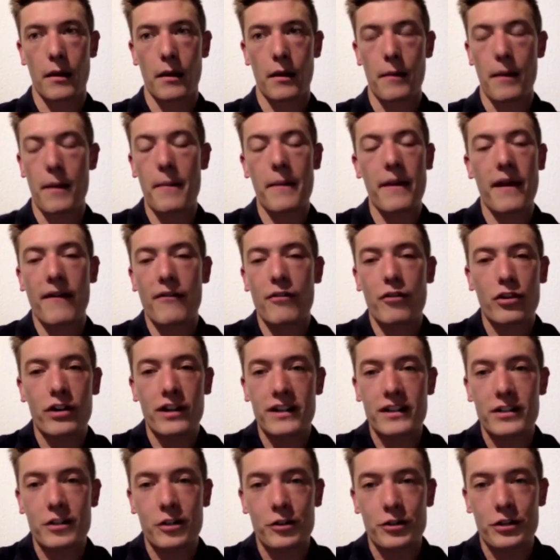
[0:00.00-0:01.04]
Maybe I've
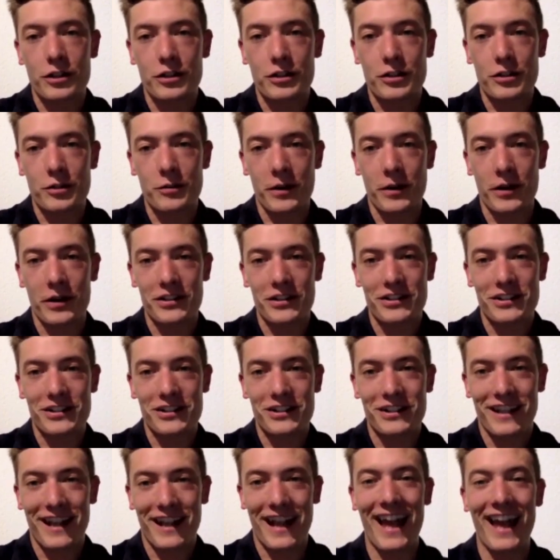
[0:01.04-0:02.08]
already told you too
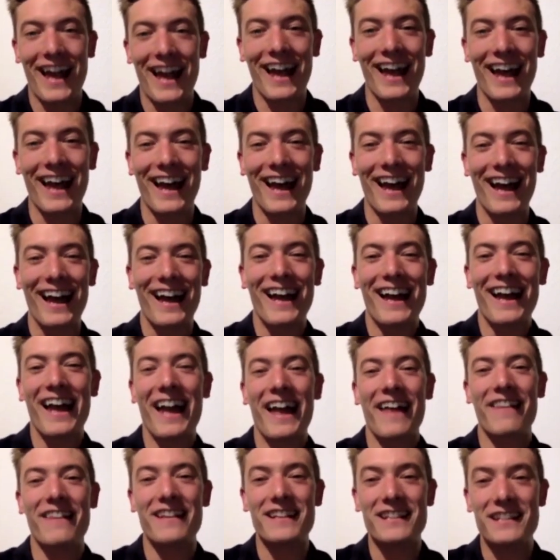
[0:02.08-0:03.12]
much.
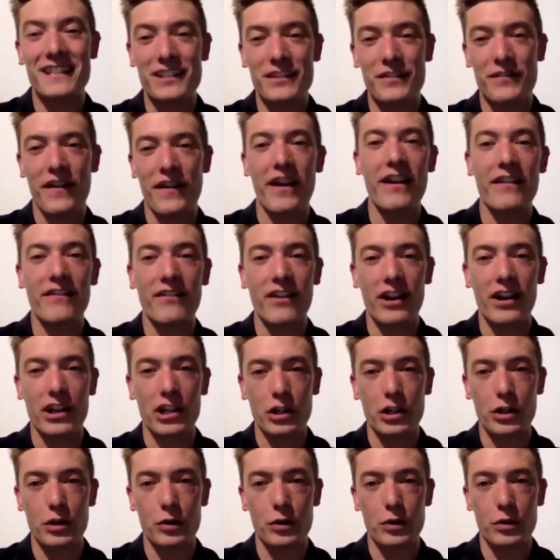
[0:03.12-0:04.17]
This is a very, very
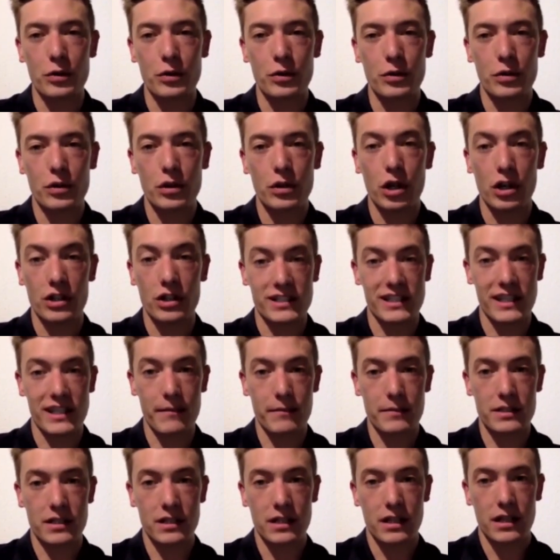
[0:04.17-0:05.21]
new
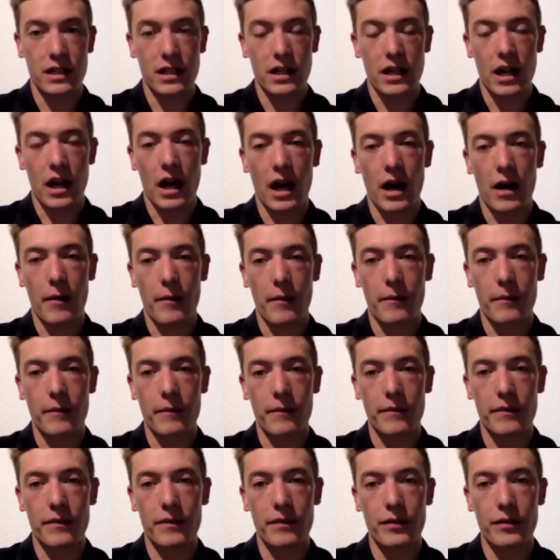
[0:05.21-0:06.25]
concept.
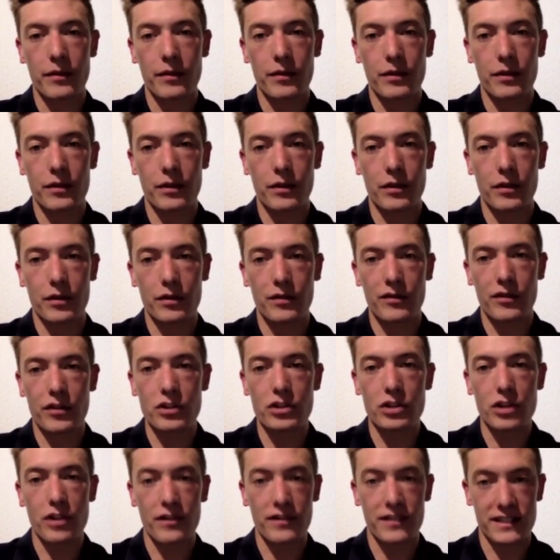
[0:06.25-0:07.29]
The
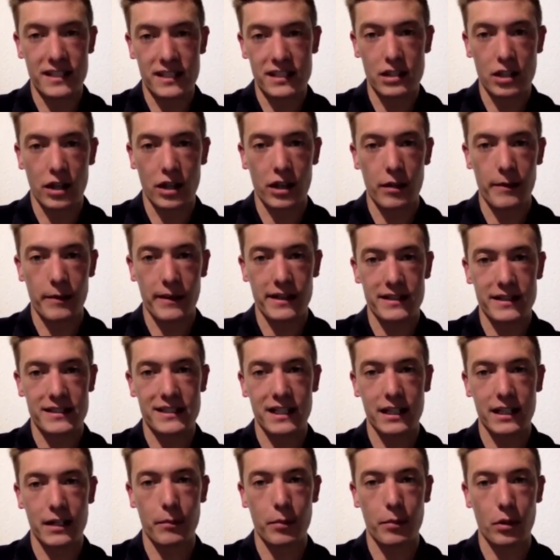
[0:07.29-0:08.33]
first office is going to be in
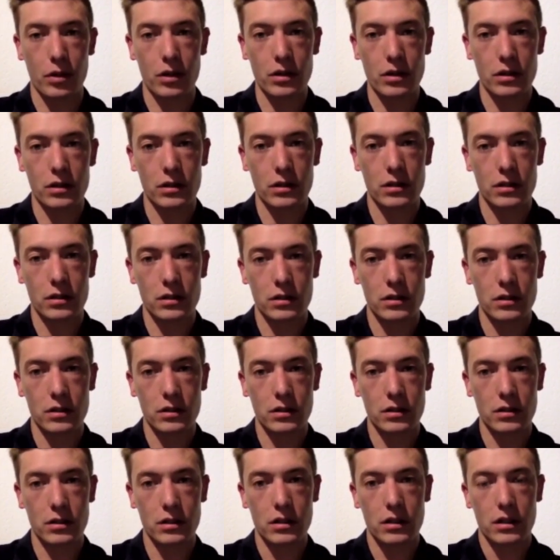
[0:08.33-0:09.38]
Singapore.
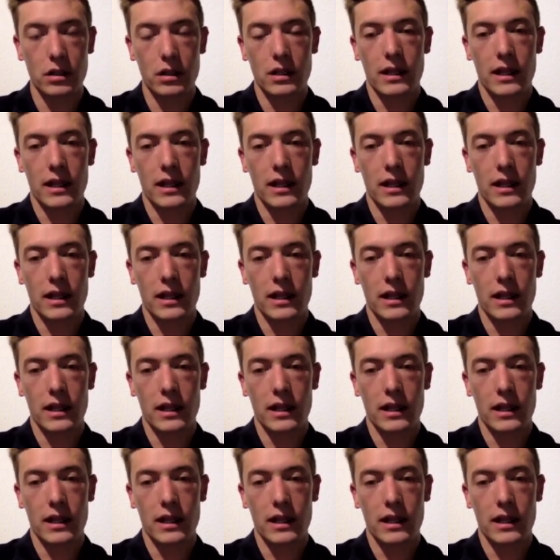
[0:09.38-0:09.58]
Okay.